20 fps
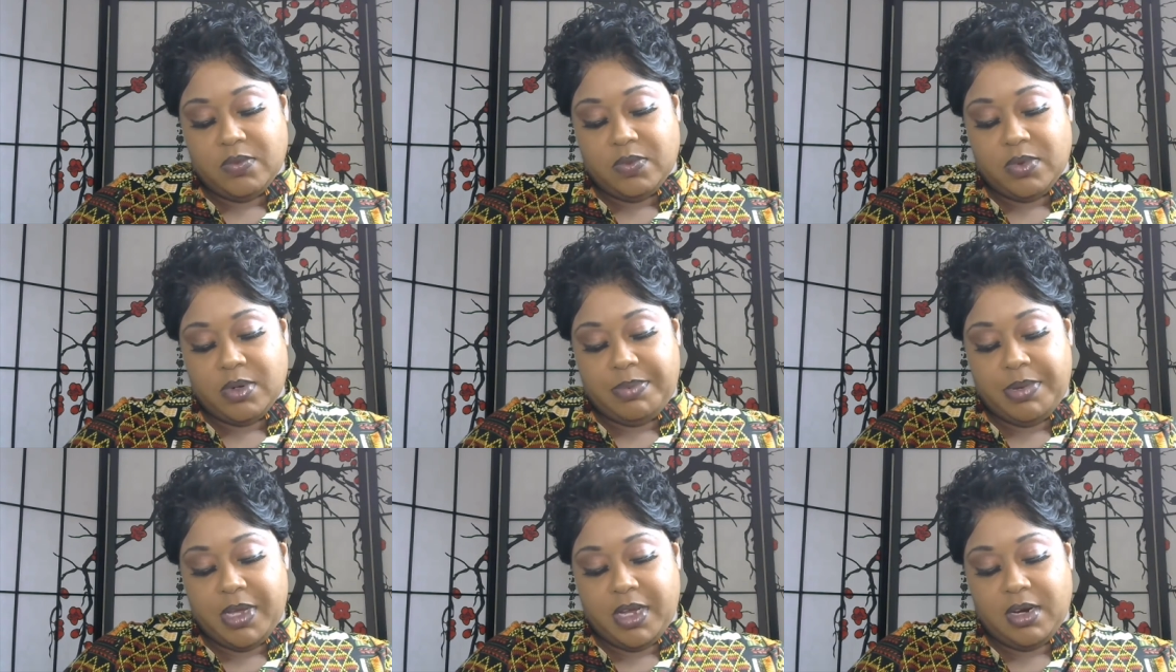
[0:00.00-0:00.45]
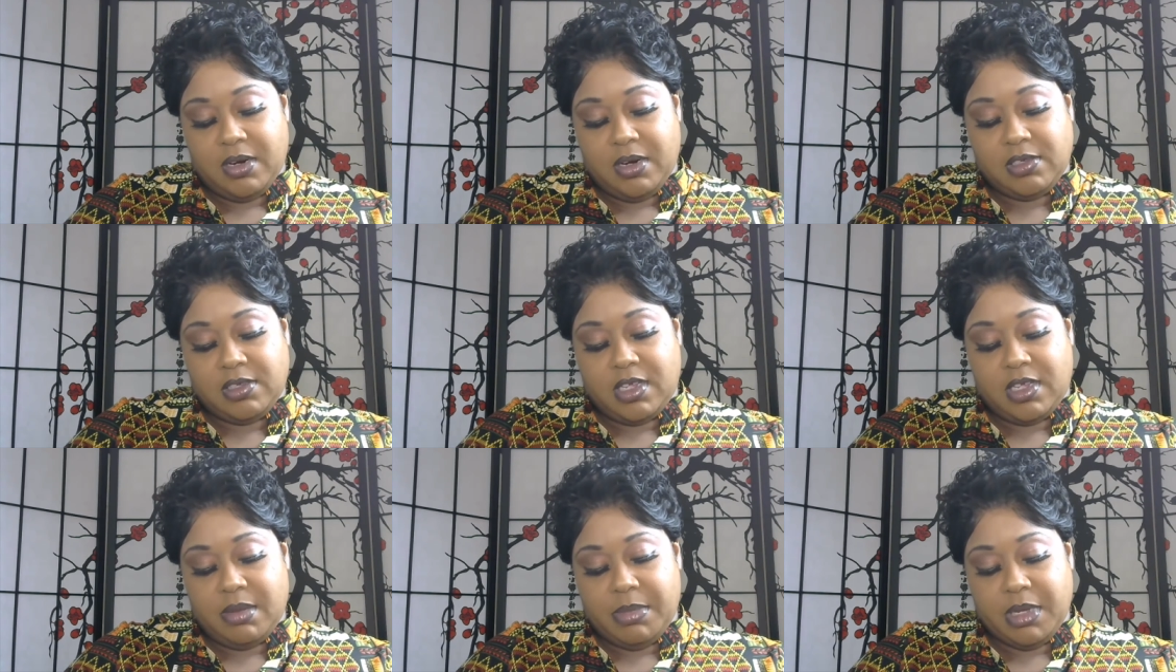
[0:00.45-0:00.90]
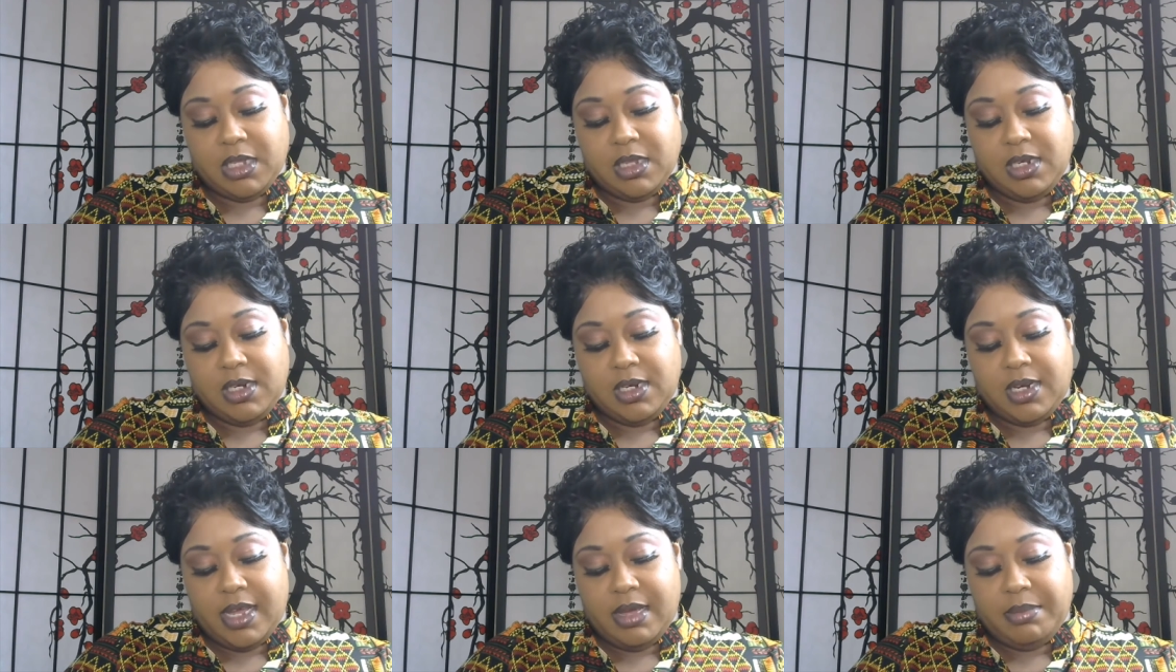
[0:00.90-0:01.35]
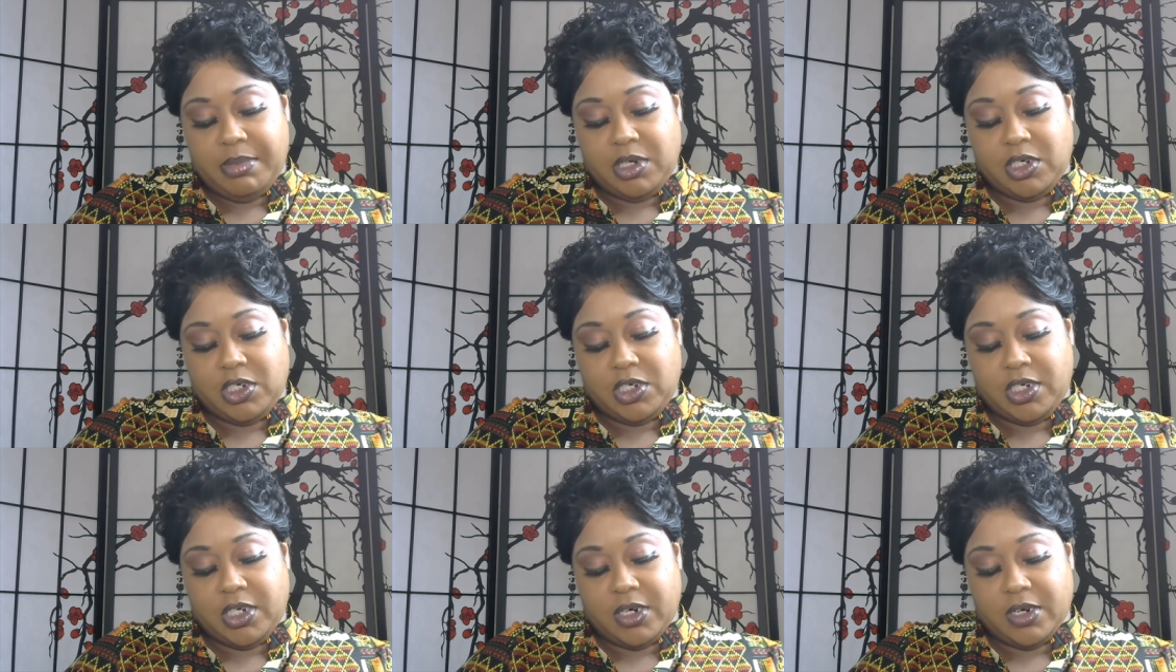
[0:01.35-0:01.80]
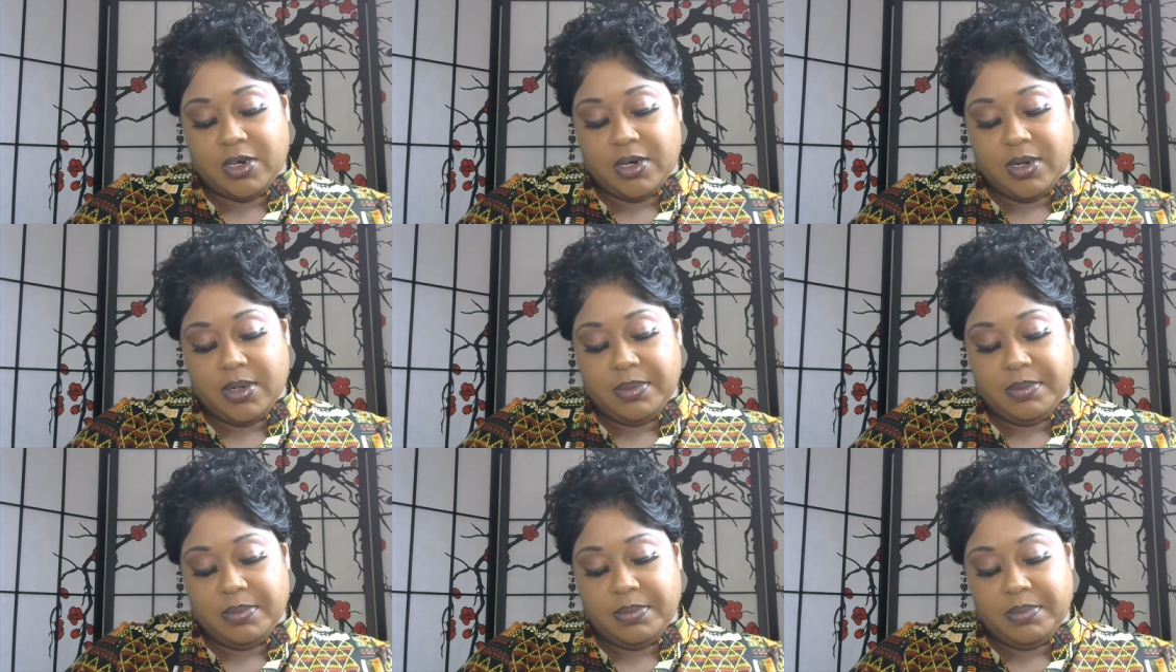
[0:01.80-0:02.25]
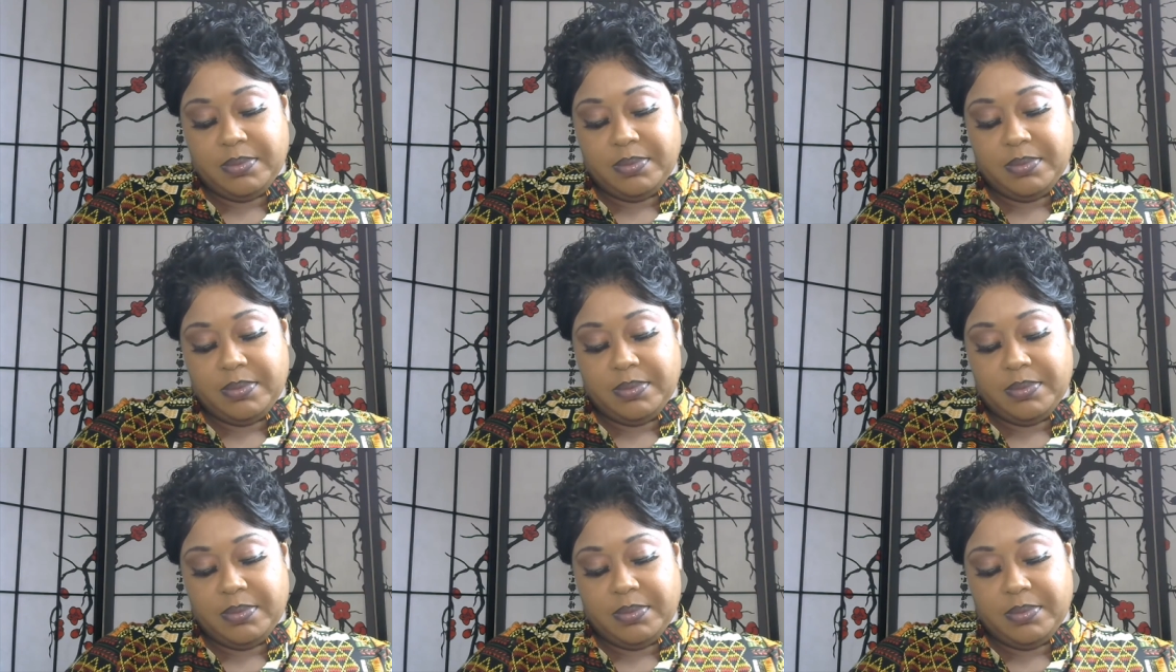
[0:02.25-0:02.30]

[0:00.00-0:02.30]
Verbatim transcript: Repairs chemically damaged hair,